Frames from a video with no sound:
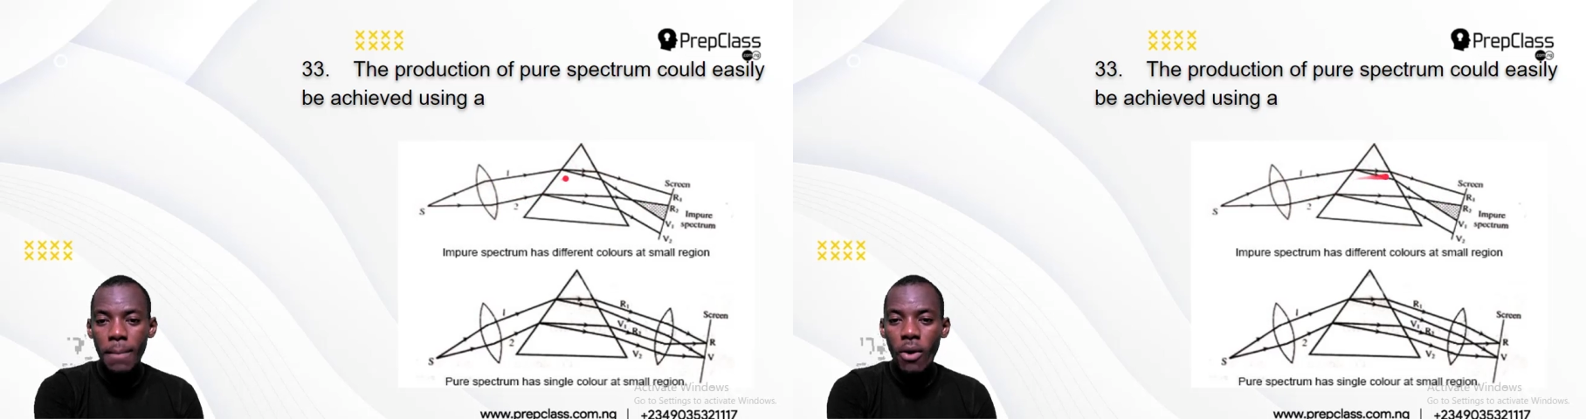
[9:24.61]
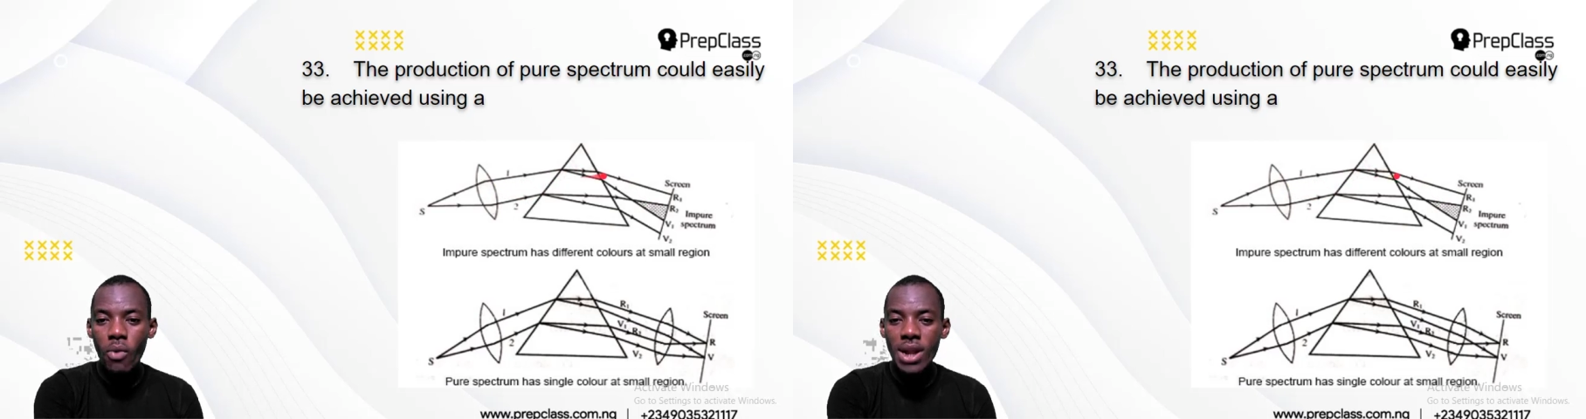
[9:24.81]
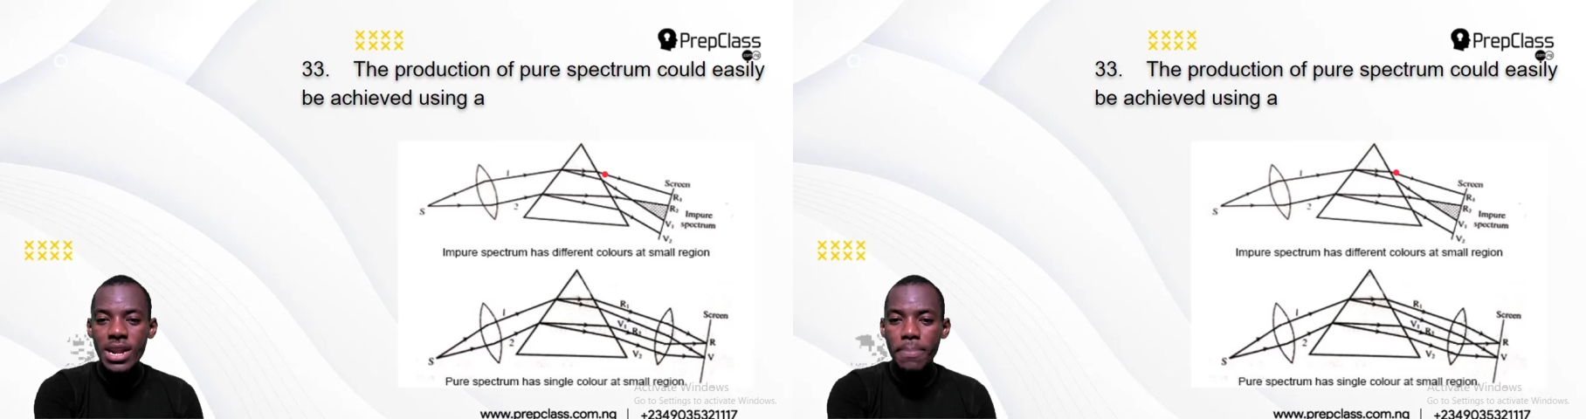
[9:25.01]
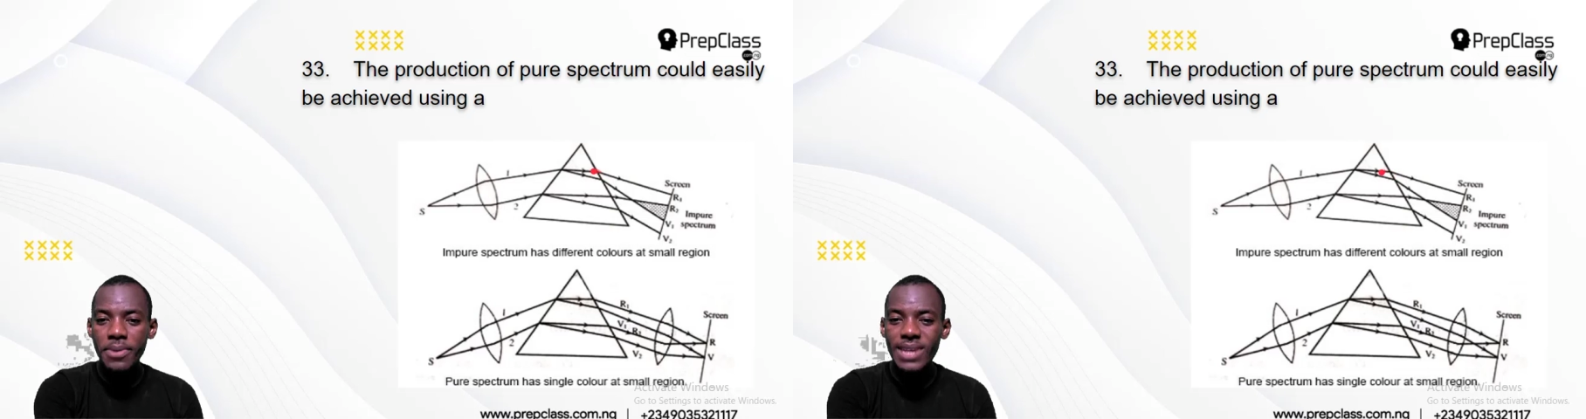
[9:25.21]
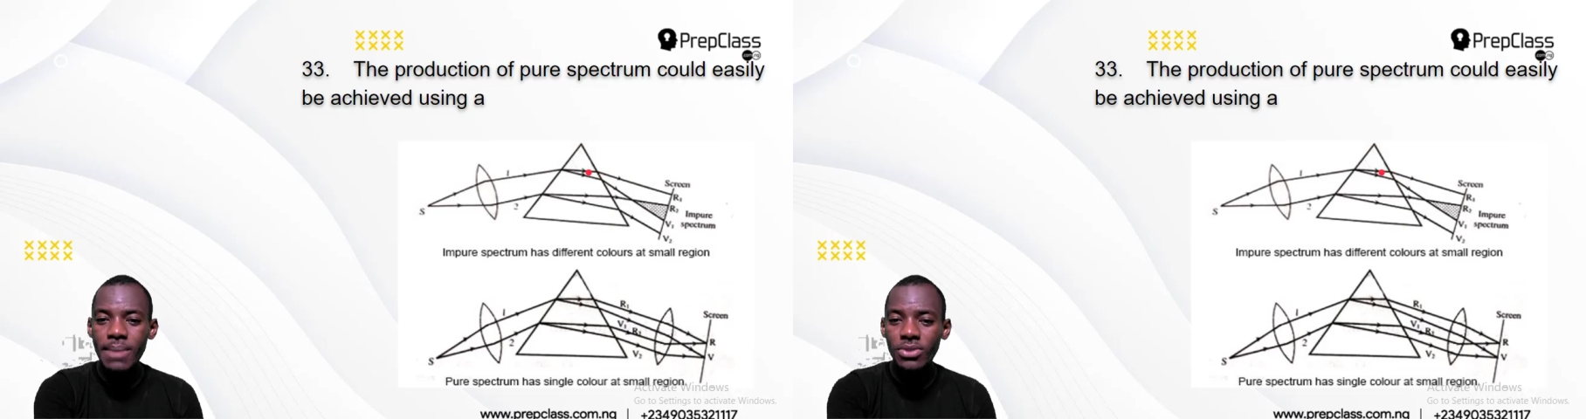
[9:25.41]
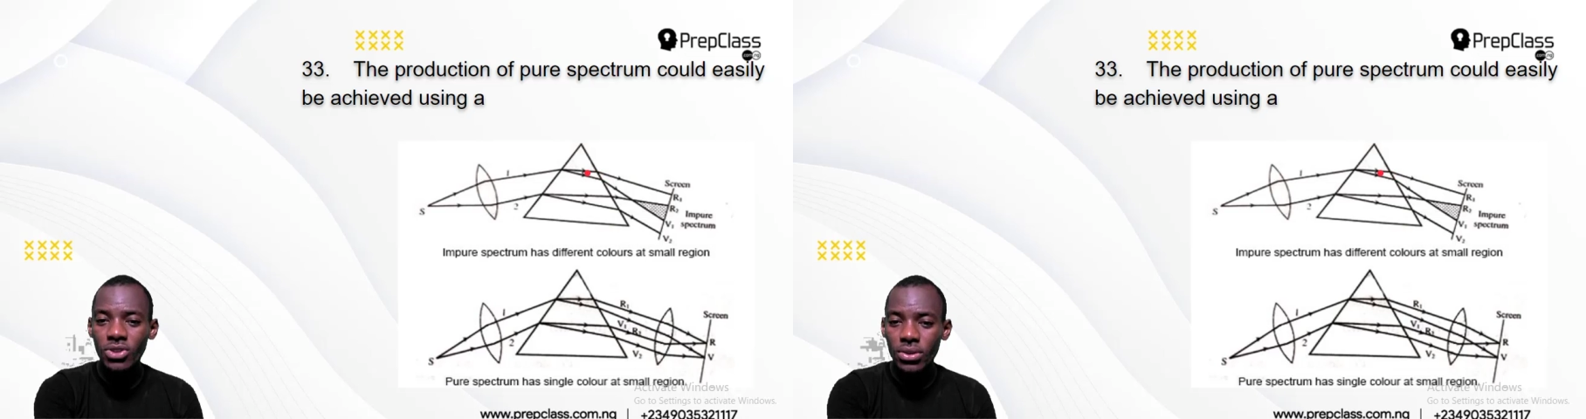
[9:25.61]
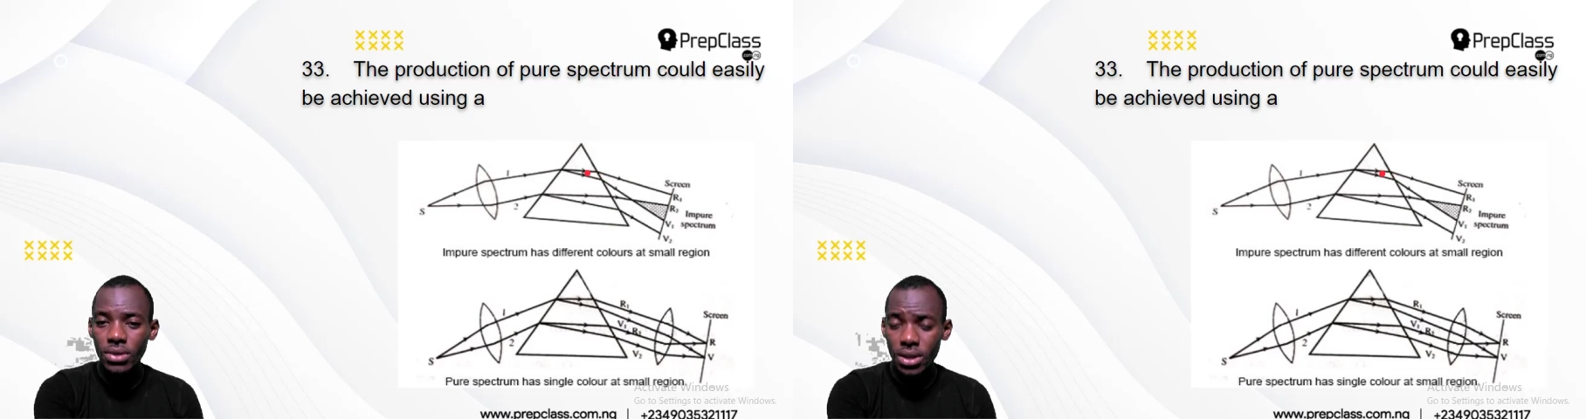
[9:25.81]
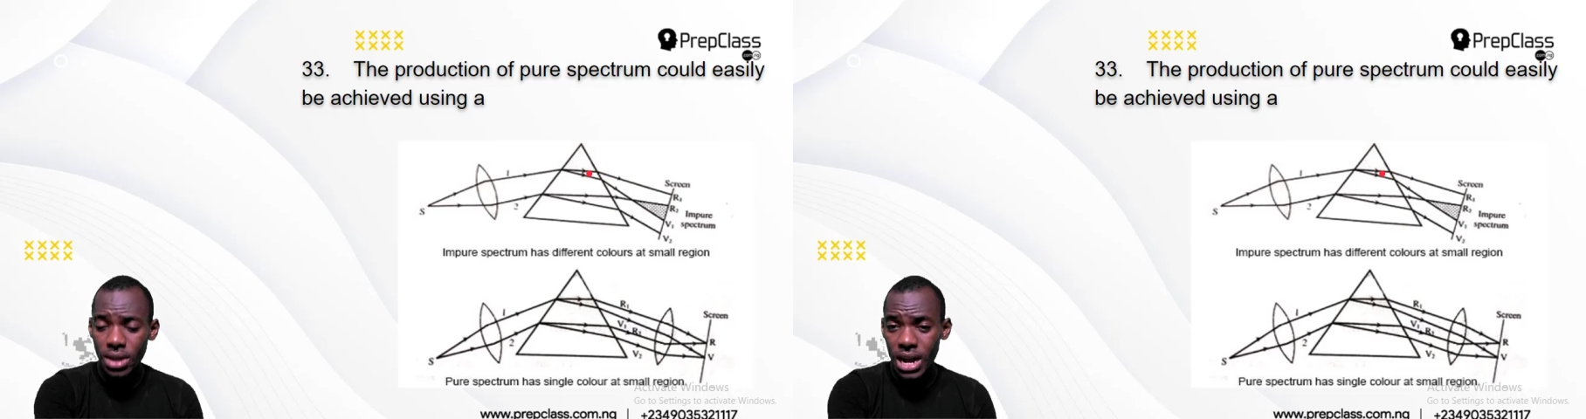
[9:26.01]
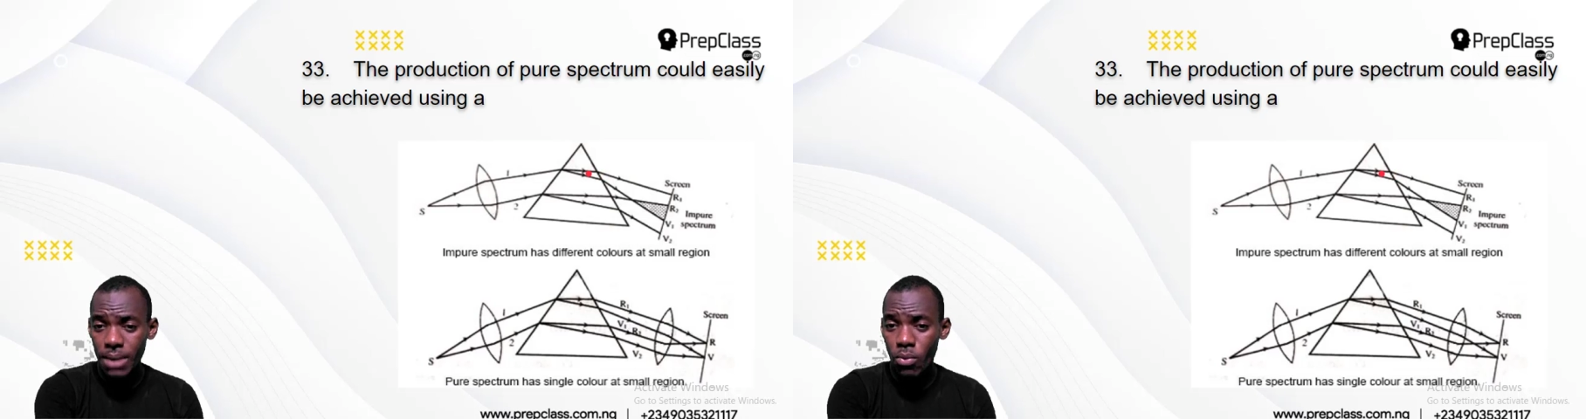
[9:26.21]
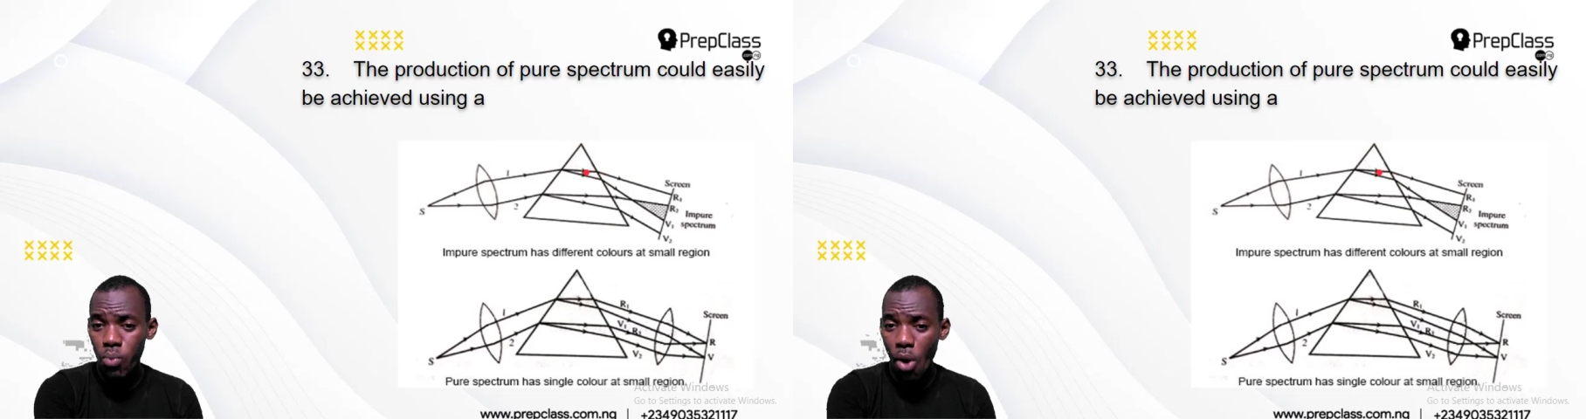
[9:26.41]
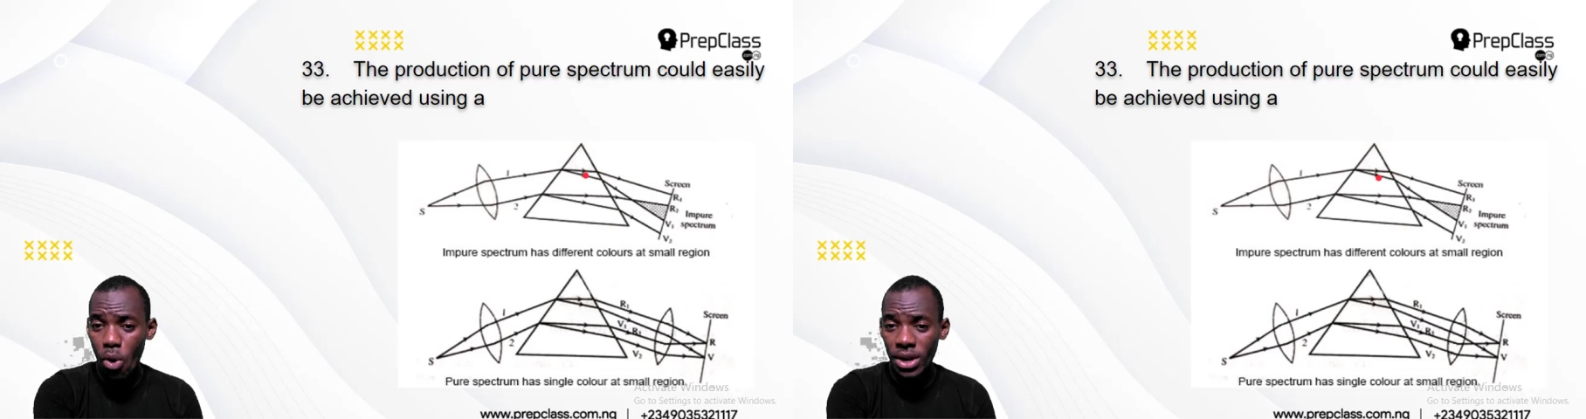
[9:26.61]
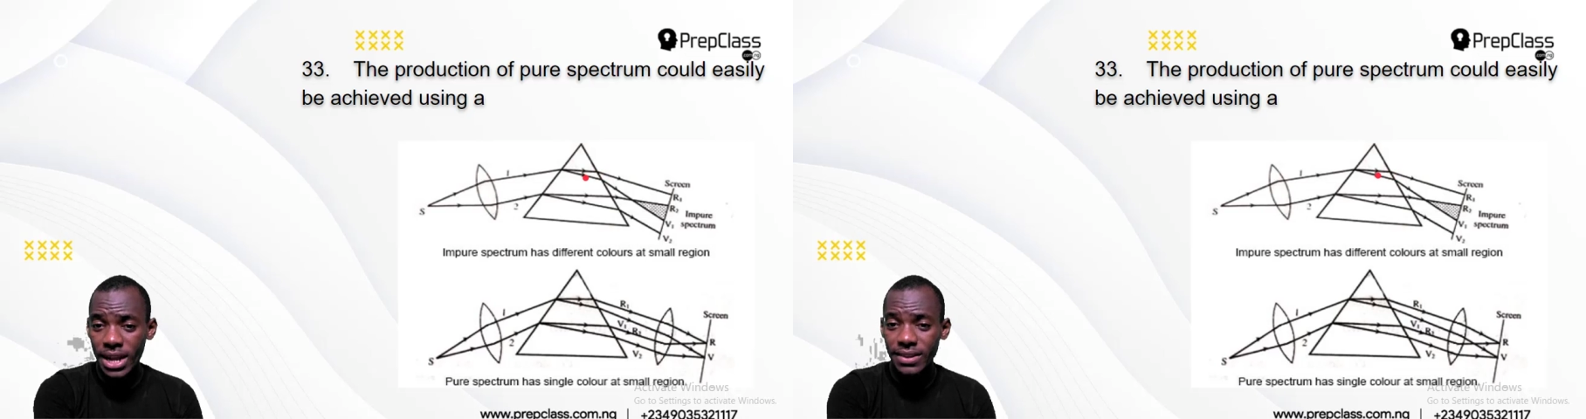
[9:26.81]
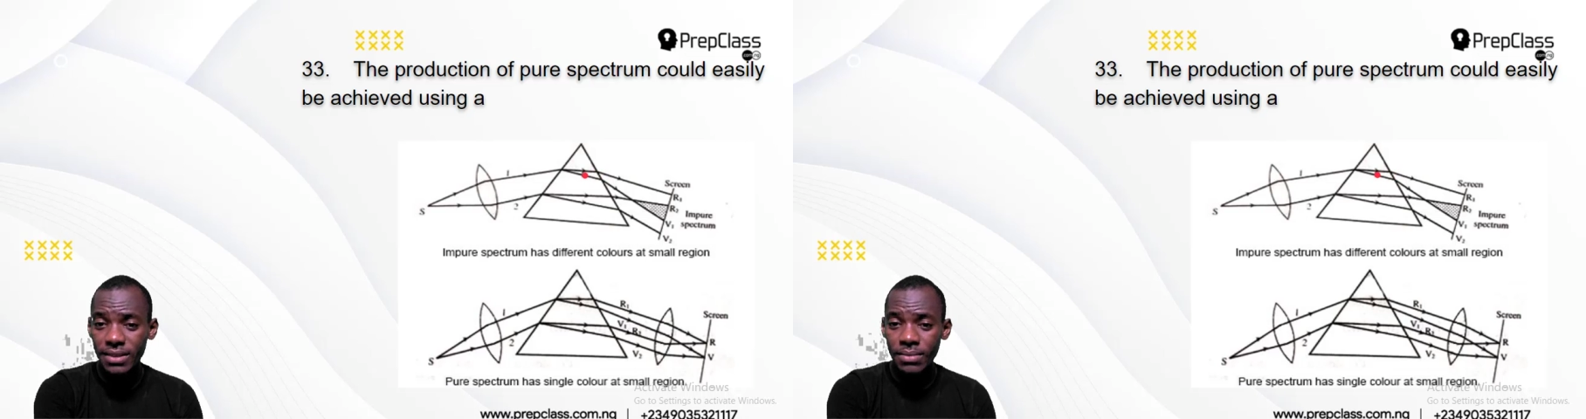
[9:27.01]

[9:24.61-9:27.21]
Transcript: But when the prism work on it,